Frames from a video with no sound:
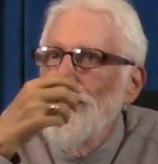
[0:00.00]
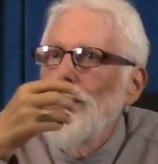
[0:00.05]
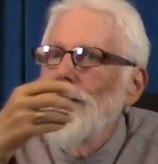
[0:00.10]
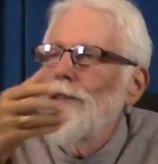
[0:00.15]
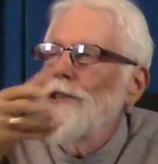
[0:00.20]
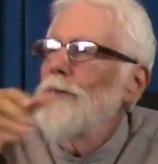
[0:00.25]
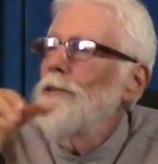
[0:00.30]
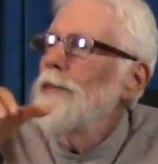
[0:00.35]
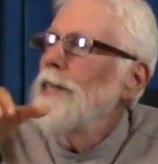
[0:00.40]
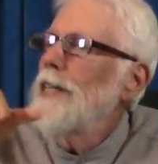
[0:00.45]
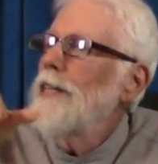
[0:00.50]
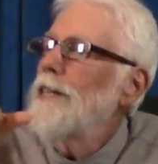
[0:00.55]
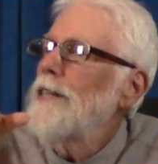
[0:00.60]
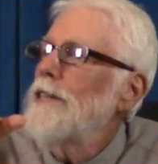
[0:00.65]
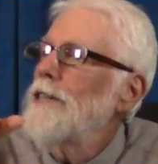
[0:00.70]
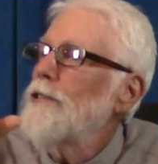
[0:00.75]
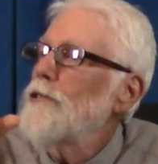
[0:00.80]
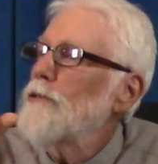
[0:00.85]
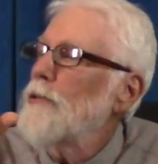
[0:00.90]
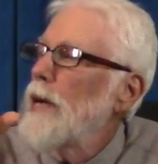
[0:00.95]
You needed
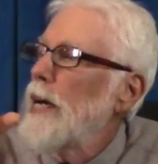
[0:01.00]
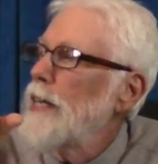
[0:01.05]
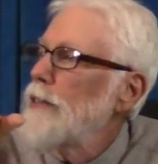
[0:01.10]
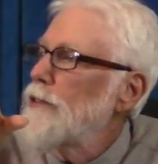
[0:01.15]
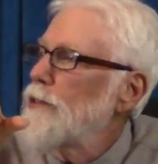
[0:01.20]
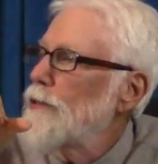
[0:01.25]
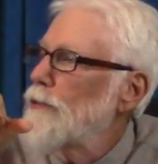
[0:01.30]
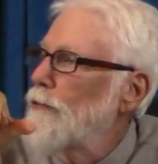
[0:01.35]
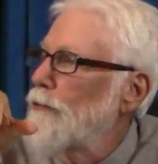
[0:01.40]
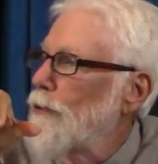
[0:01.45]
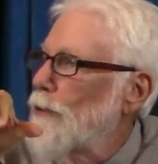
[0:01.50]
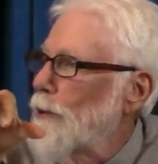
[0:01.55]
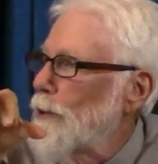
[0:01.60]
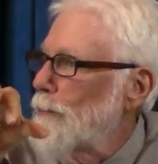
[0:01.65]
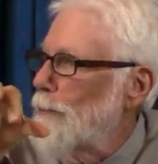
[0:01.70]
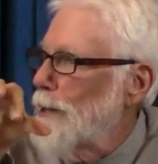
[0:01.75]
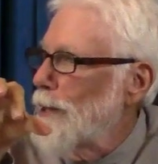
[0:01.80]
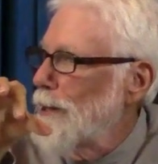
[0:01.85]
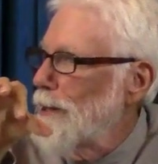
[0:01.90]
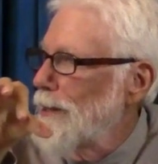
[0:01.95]
a
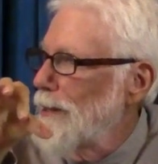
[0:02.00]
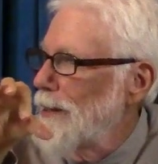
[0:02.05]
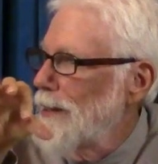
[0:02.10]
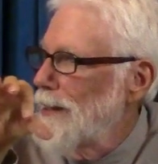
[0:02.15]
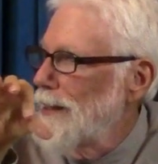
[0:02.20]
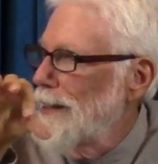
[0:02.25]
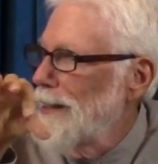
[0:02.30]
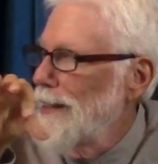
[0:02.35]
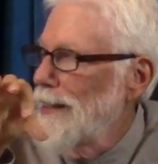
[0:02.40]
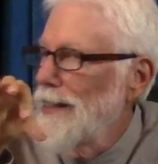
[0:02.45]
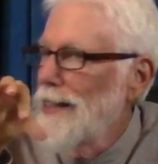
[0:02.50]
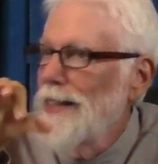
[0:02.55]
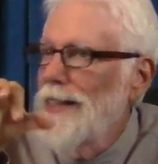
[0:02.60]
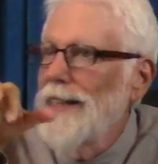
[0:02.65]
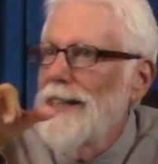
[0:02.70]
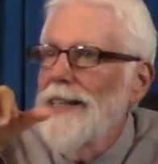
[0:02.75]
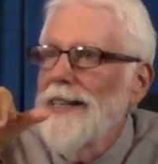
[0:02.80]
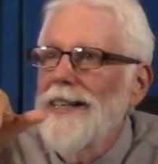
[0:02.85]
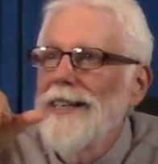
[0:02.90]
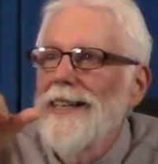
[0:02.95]
transformer
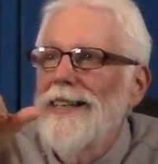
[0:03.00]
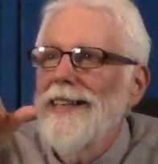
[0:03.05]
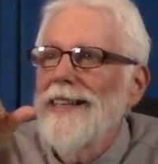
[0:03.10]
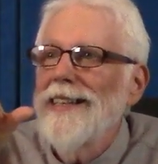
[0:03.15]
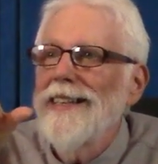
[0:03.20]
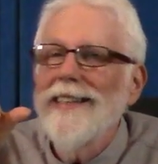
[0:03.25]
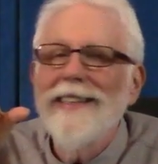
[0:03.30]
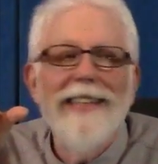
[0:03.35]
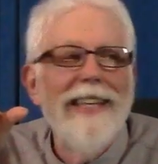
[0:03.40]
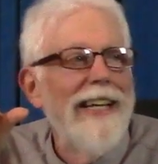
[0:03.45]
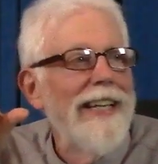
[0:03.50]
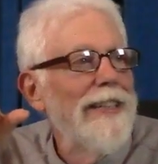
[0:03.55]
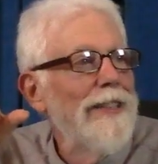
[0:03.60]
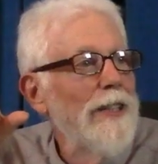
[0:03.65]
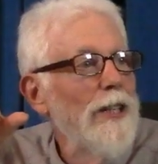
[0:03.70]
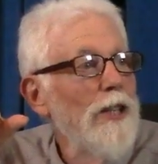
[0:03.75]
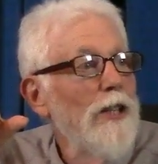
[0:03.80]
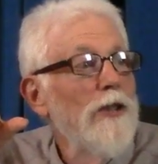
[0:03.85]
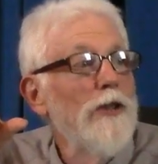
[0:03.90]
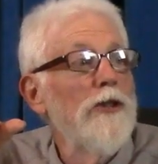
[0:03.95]
that
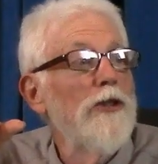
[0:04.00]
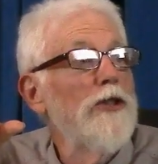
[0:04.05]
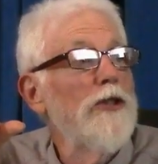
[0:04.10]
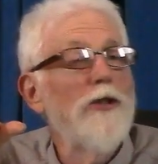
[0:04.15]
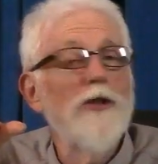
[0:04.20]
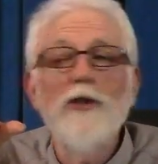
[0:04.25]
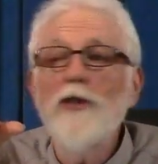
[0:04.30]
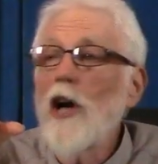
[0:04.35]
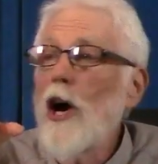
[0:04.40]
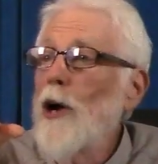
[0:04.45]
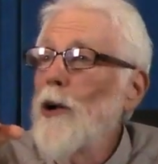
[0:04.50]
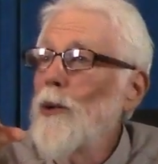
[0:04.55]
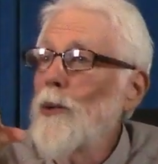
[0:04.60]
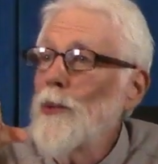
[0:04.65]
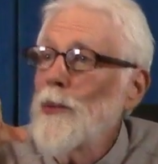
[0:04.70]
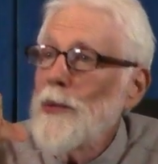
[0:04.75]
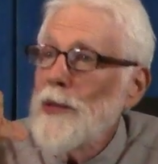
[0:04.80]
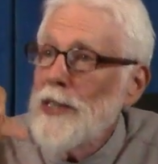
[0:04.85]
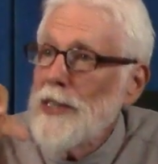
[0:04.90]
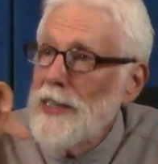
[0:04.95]

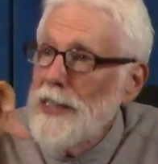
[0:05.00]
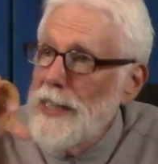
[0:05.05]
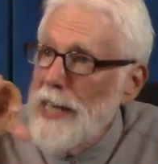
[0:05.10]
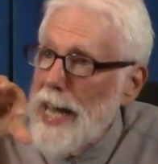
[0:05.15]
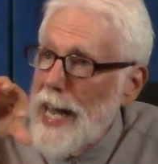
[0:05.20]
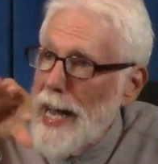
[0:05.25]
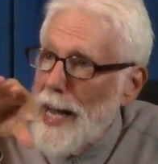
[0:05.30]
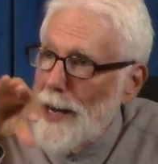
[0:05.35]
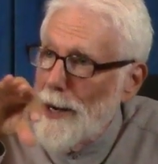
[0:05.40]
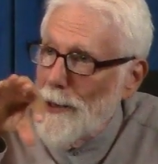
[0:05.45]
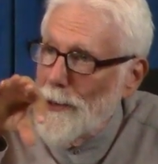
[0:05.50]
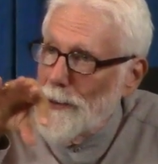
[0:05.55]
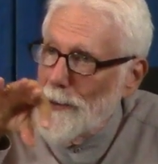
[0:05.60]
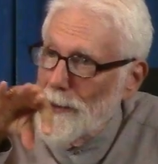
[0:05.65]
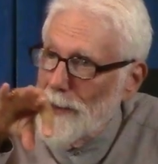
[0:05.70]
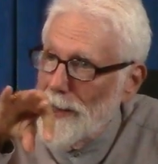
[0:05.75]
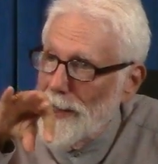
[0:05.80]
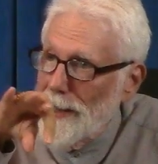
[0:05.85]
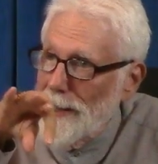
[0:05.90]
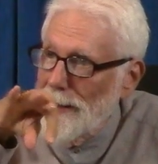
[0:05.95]
toned
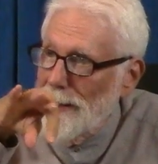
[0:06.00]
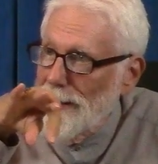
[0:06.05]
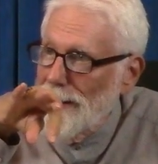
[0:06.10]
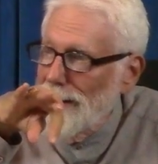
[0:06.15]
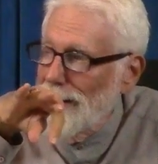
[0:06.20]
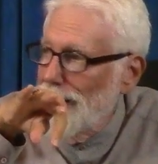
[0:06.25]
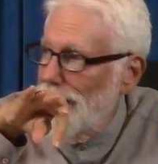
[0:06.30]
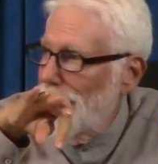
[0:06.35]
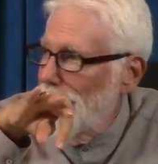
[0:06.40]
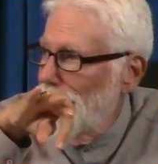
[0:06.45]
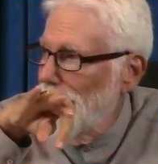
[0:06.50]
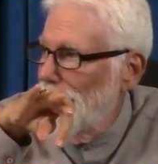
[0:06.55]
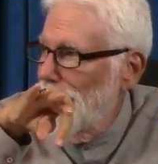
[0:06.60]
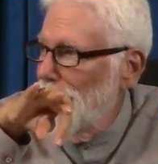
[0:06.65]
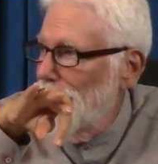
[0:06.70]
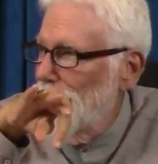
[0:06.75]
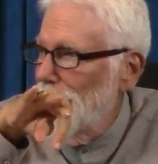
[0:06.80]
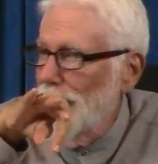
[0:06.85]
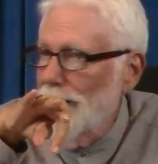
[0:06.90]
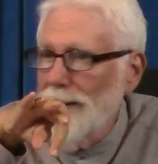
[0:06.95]
down
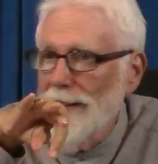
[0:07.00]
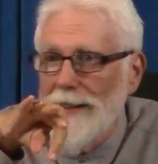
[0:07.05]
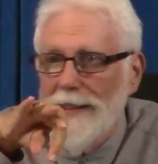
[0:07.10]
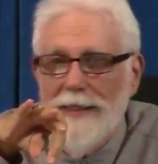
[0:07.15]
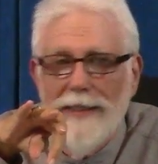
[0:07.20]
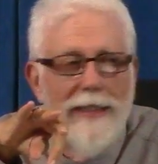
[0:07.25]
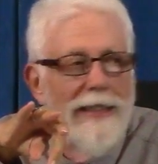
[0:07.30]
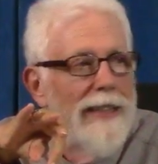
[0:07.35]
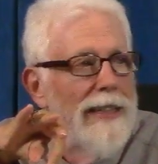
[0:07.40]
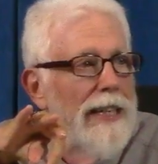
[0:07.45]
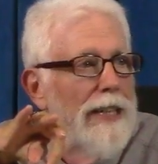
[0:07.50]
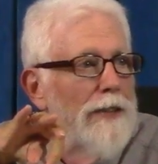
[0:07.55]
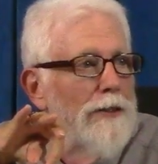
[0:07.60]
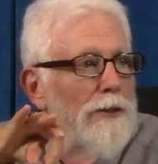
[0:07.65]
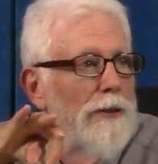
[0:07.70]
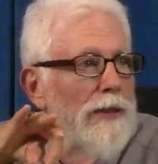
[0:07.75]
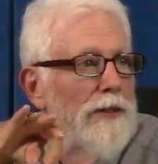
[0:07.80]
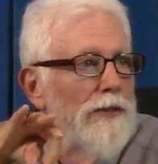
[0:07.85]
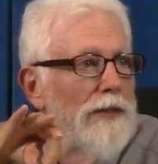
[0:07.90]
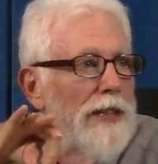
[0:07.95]
the
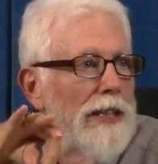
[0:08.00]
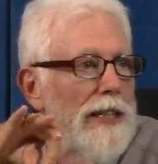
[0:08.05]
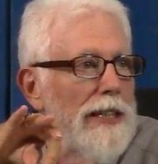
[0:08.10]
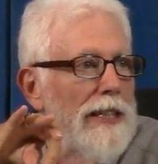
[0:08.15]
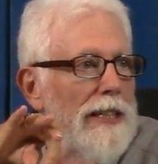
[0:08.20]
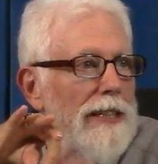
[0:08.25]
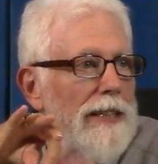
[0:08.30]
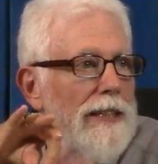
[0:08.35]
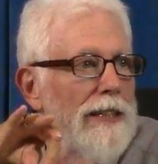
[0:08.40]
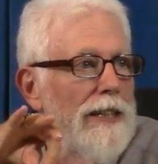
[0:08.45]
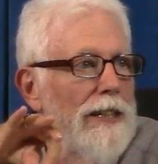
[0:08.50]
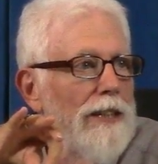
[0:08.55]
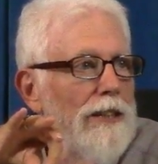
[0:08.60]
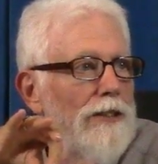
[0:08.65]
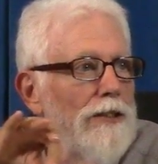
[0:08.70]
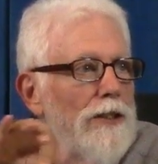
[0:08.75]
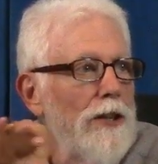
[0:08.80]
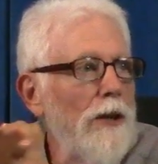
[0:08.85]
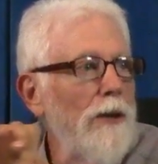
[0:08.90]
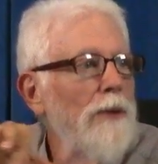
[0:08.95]
electricity,
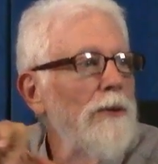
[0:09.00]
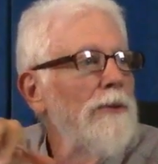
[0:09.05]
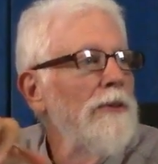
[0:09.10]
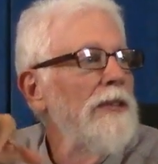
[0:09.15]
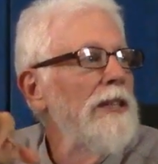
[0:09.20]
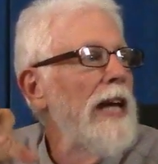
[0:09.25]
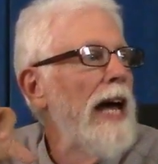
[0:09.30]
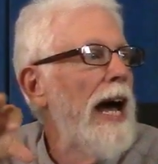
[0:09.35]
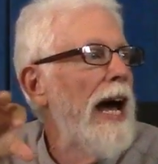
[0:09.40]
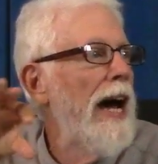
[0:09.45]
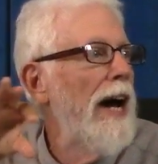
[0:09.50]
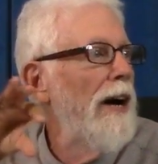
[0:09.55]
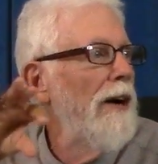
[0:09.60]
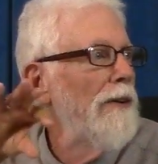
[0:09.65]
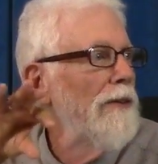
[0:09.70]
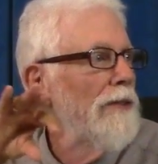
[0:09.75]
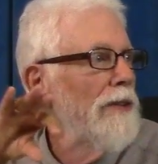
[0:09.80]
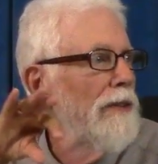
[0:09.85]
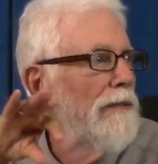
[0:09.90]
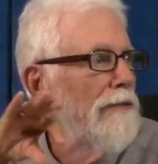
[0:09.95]
toned
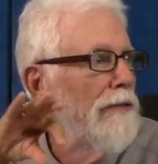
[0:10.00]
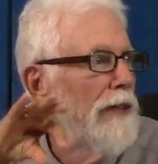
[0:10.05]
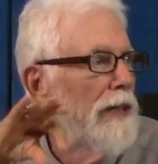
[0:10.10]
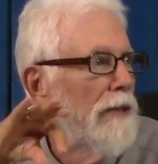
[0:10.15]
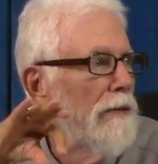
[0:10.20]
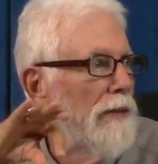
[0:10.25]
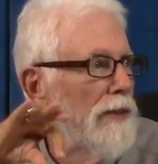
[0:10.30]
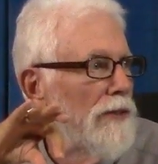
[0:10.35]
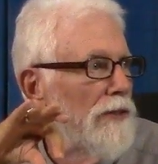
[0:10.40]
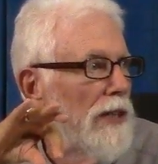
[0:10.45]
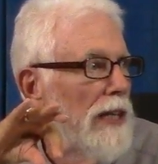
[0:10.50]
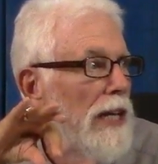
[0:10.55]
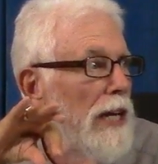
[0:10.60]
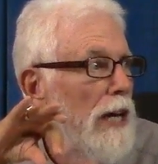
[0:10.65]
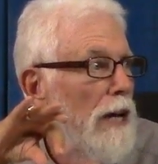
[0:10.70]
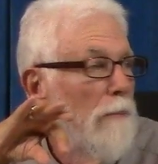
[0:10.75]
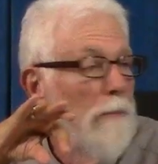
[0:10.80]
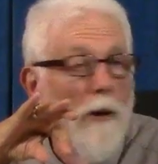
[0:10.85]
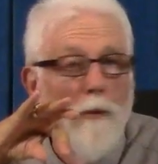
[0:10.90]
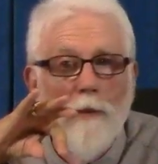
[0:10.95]
down the frequency.
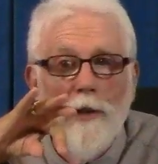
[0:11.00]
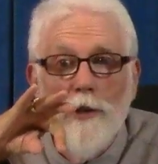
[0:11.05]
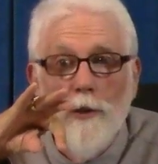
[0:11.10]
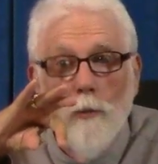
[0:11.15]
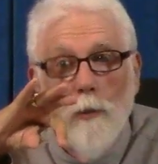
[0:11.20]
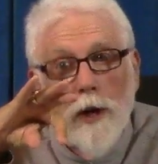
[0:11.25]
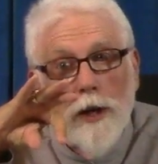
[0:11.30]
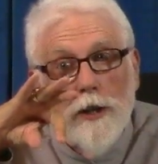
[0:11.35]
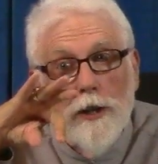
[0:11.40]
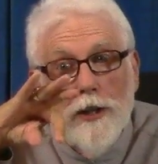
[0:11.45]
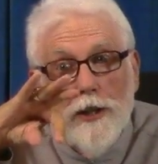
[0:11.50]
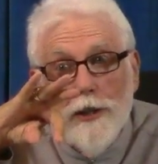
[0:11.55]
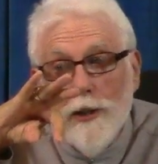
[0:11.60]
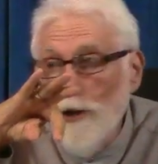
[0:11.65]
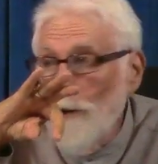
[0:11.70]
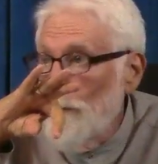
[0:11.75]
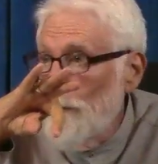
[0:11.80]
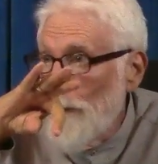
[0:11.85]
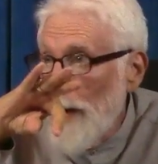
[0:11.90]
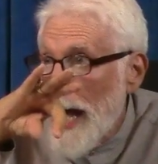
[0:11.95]
But when you wanted it to
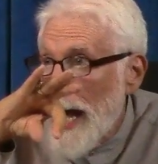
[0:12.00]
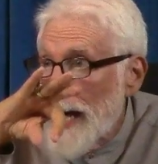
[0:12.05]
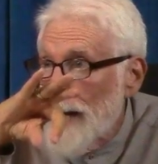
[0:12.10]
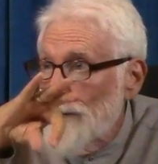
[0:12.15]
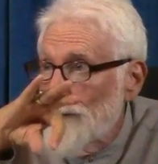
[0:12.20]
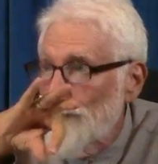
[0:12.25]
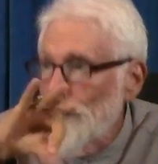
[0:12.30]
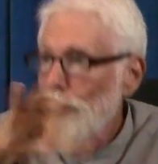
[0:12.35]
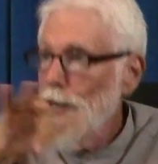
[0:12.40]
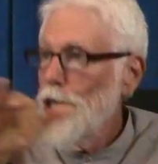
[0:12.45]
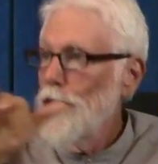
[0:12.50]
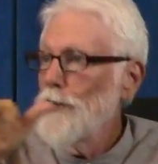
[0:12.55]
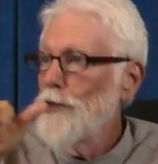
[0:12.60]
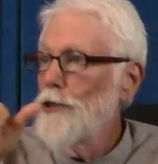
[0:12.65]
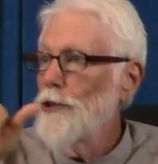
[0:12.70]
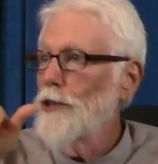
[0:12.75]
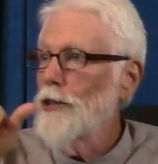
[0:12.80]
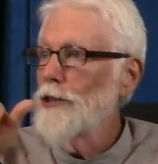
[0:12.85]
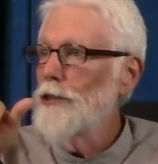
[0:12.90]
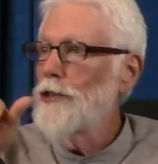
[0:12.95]
go fast,
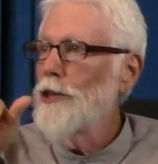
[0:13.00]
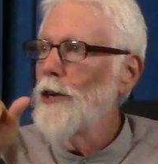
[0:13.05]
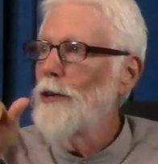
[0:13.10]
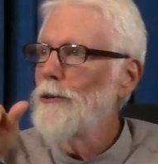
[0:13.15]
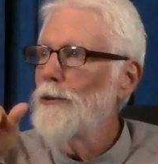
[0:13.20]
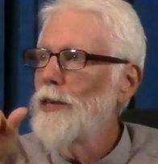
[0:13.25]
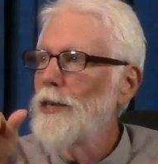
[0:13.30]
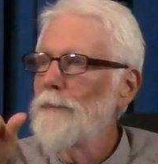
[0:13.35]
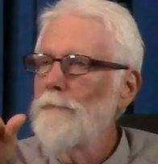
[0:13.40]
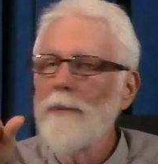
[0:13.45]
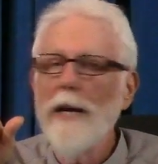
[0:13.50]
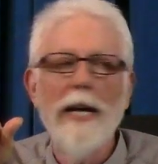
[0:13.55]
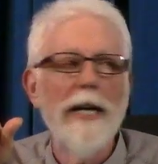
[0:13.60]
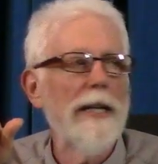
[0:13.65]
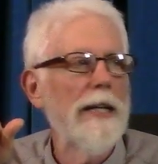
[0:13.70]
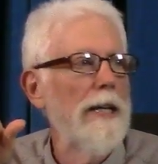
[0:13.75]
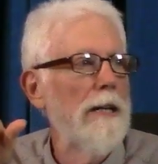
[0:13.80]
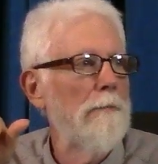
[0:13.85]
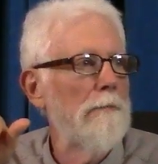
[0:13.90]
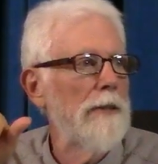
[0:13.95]
you could tone it
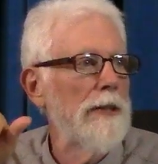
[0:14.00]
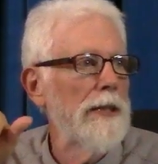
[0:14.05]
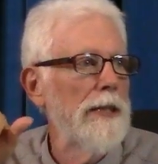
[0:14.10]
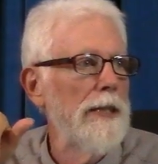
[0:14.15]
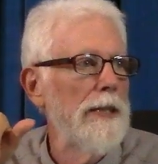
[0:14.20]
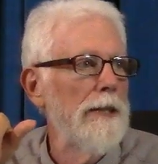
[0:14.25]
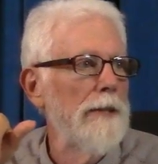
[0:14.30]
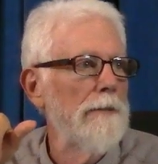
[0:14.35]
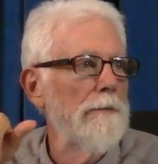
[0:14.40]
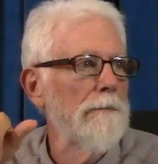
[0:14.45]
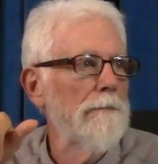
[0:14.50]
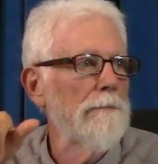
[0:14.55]
back up again.